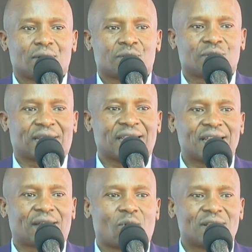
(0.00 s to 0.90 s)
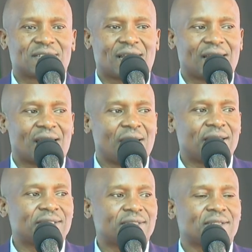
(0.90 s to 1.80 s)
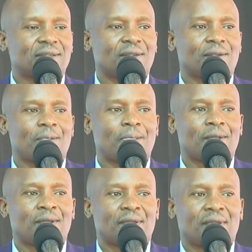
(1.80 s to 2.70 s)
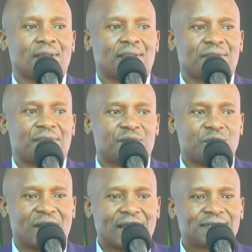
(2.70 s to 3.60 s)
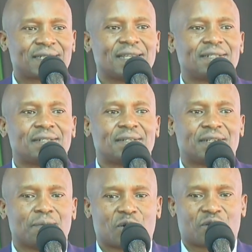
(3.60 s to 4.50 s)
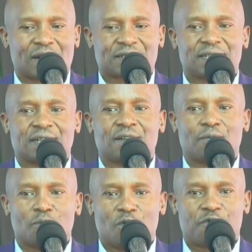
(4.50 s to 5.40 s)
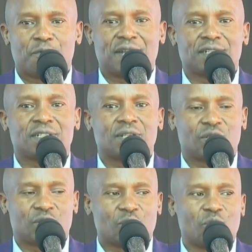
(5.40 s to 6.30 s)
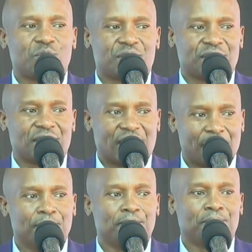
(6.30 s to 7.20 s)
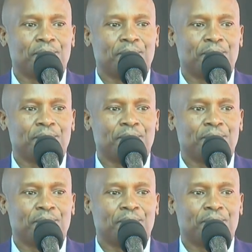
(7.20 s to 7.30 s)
to the Kenya Kwanza Alliance, the United Democratic Movement, UDM.